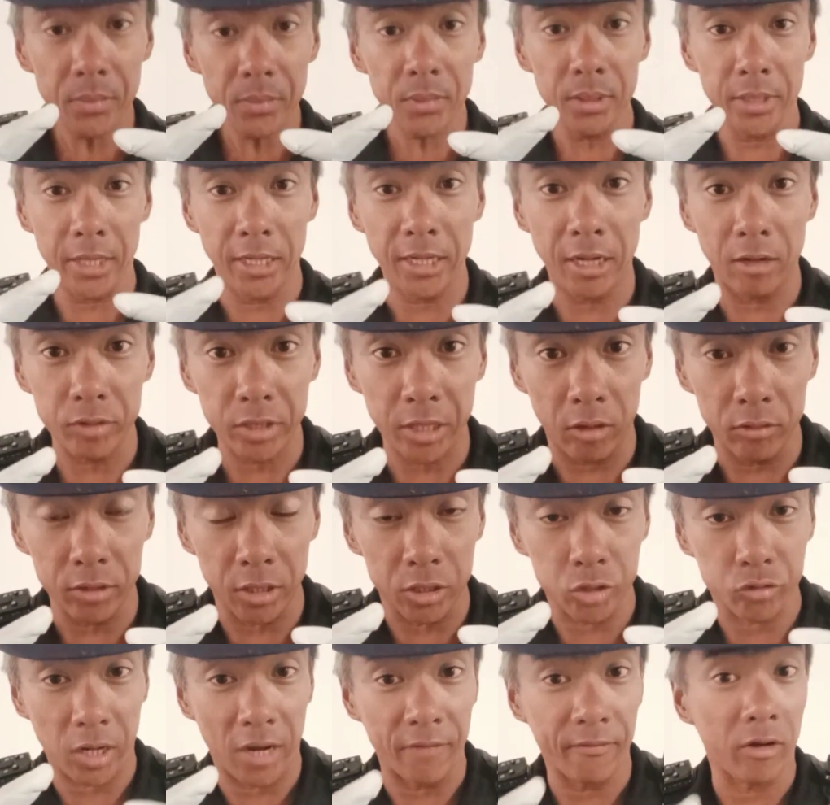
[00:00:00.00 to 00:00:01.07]
Then I'll tell the
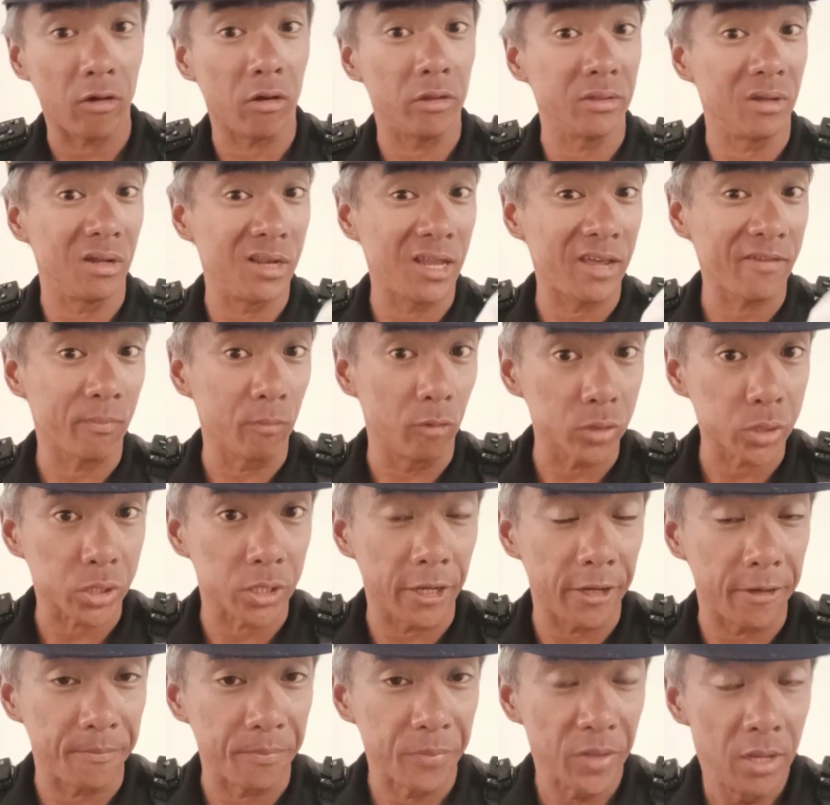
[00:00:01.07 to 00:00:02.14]
driver on the leftmost
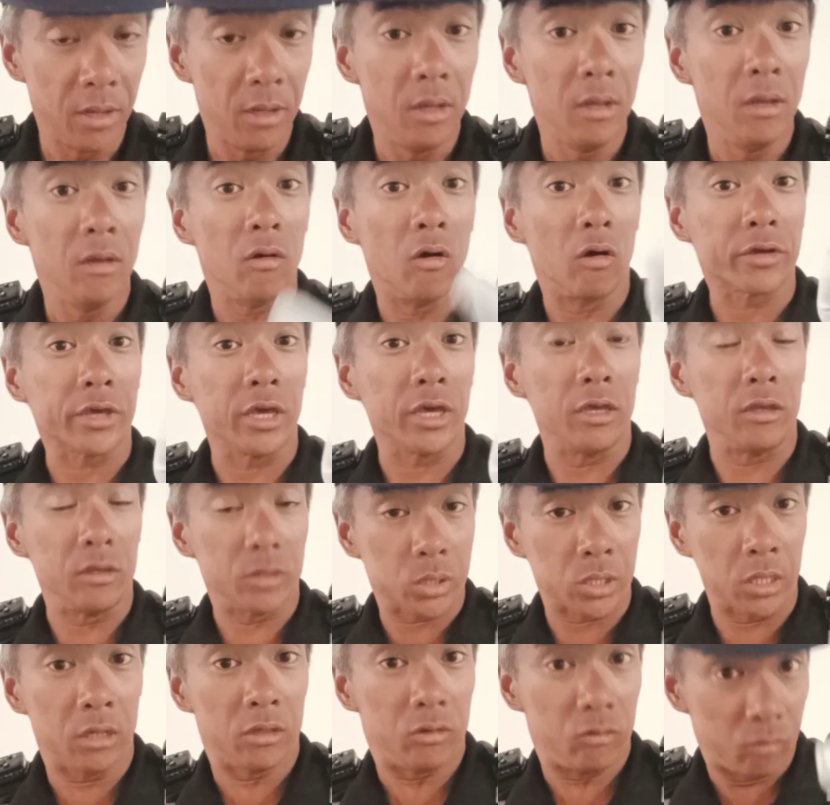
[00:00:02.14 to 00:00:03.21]
lane, okay,
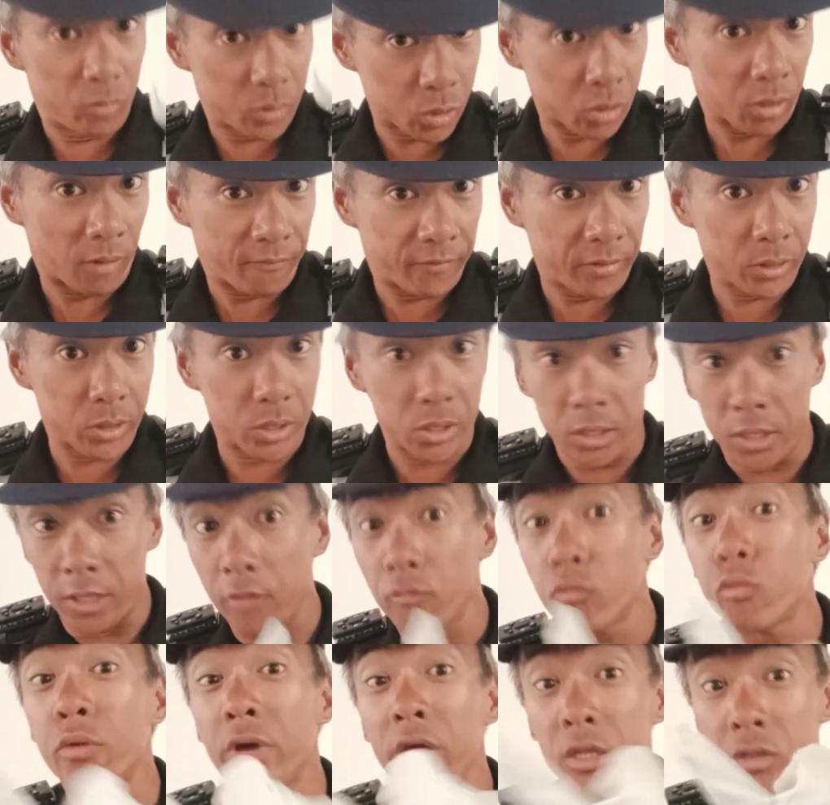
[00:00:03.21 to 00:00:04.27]
sir, you stop first.
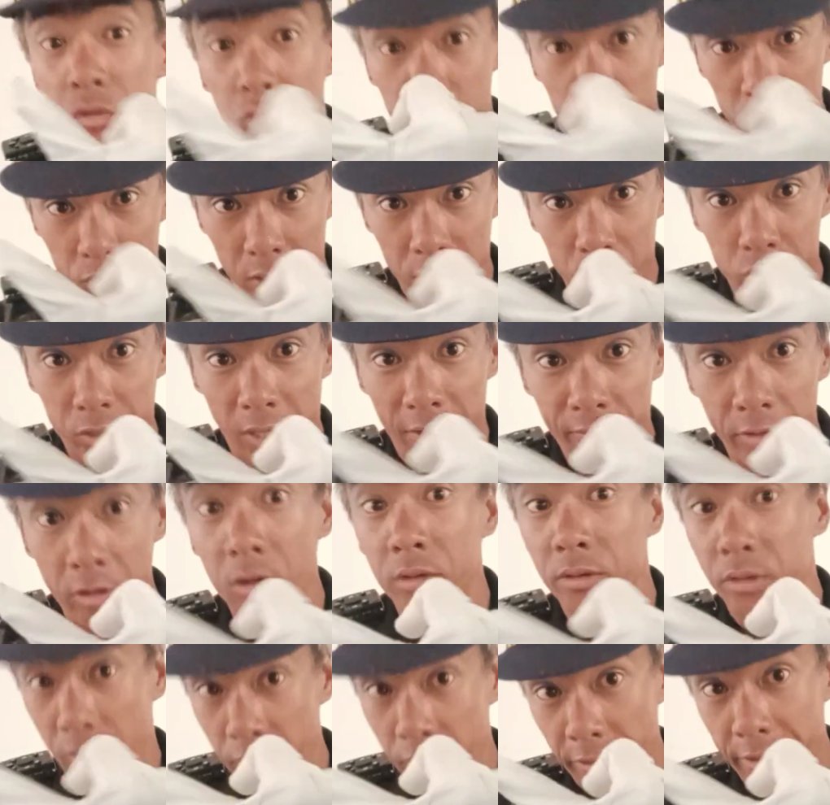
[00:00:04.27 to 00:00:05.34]
Give way to the driver
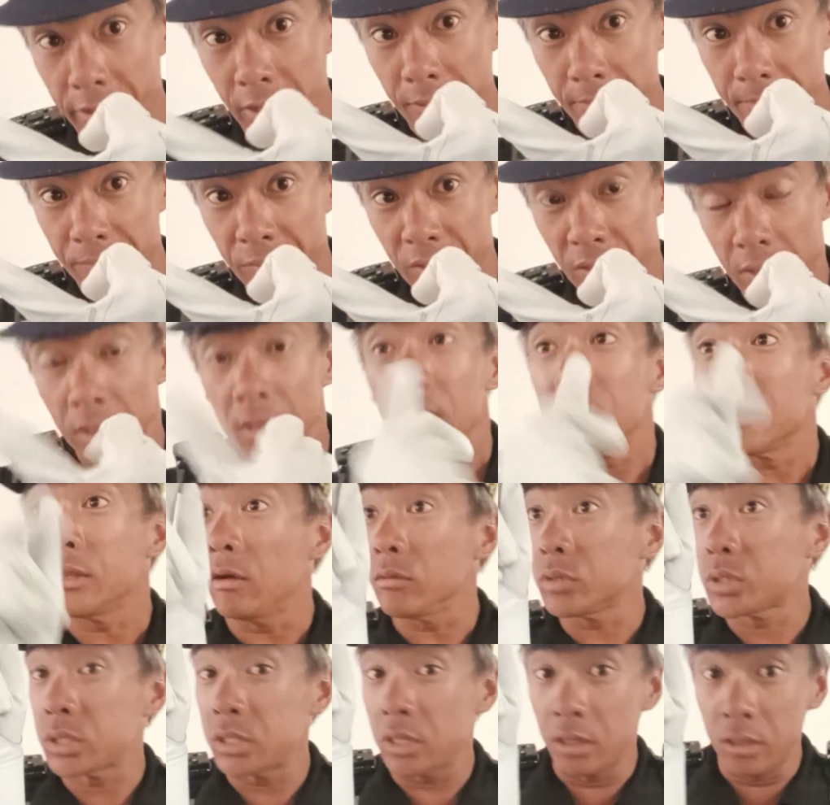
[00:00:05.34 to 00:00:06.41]
on the right. Now,
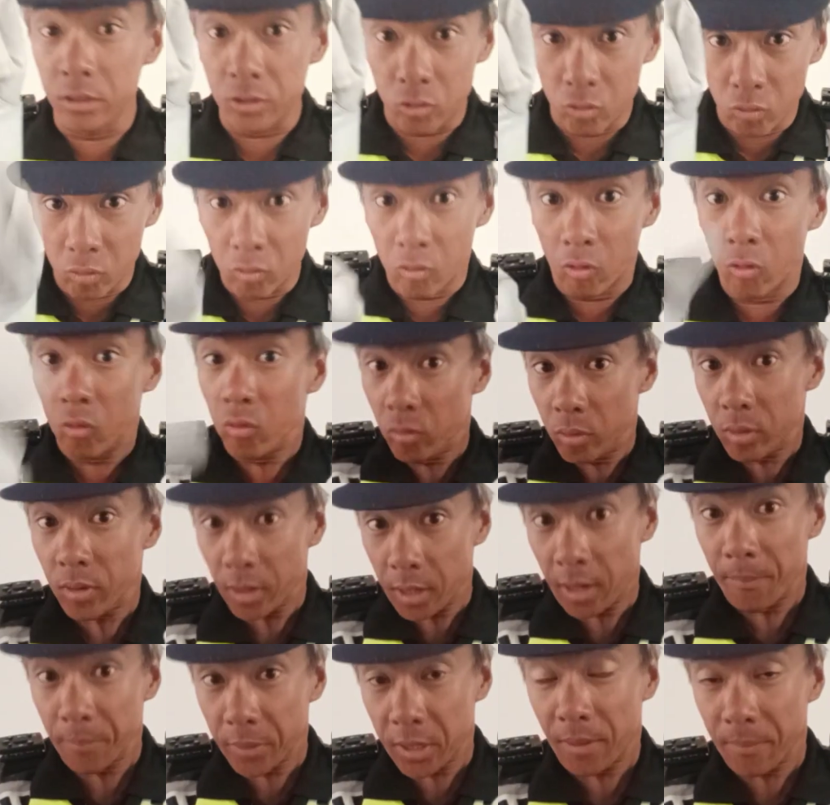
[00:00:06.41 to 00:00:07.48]
sir, you go.
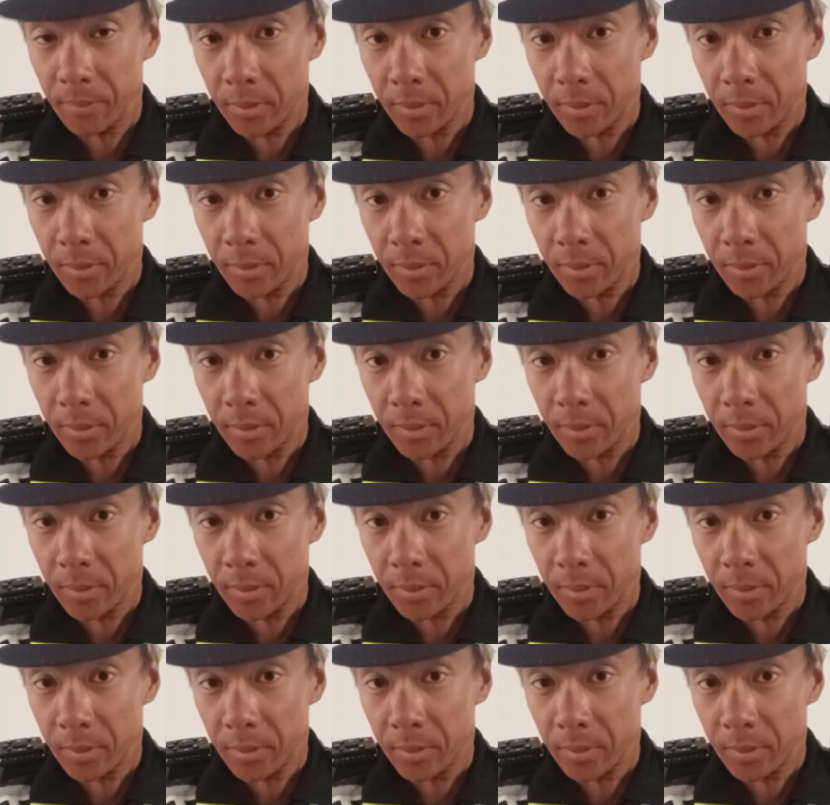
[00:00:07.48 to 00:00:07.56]
Come.